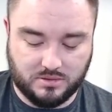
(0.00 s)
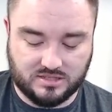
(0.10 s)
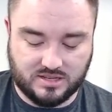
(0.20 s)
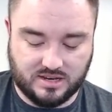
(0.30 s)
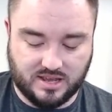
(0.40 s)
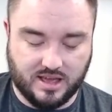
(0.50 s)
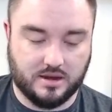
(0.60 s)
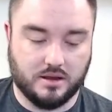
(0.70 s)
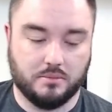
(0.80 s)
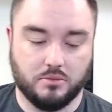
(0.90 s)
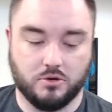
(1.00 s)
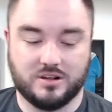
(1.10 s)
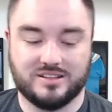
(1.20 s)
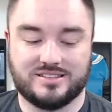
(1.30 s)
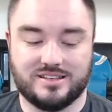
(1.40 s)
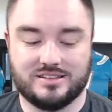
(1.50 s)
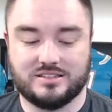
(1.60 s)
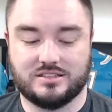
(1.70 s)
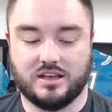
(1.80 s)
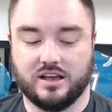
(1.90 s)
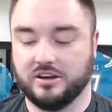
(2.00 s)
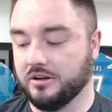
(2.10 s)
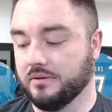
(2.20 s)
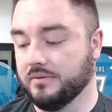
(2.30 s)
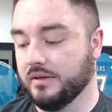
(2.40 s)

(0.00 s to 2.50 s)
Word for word: PSA 10, Moritz Seider.